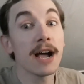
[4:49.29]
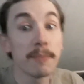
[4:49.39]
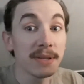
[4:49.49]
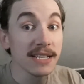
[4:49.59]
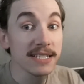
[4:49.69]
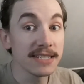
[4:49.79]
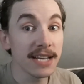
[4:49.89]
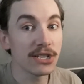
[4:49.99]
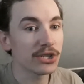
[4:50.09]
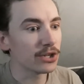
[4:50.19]
a police
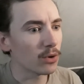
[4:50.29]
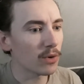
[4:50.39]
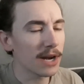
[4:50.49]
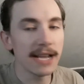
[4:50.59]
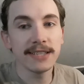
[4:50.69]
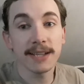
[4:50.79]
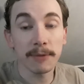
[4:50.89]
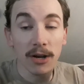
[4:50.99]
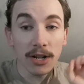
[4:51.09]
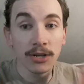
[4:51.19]
station or ends up
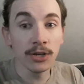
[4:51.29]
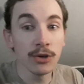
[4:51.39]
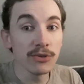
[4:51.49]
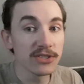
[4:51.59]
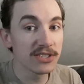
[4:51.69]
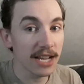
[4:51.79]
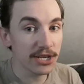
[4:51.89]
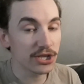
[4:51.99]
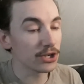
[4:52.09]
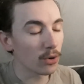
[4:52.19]
on a news
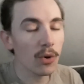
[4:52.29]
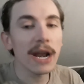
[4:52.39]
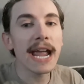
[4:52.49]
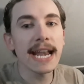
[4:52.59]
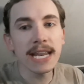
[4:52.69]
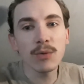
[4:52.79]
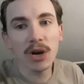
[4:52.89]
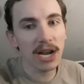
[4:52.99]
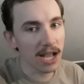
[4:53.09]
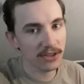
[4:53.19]
station or
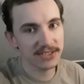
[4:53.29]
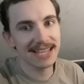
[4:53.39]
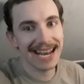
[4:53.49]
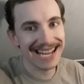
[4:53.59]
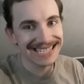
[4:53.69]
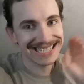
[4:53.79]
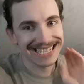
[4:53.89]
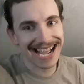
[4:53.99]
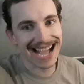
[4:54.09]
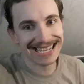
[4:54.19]
anywhere else that is
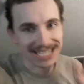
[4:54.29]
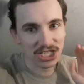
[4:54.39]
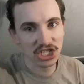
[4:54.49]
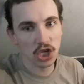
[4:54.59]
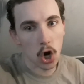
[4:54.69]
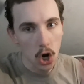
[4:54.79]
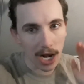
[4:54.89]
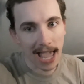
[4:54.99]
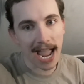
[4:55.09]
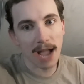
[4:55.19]
not Star
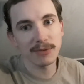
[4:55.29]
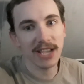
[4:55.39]
Labs,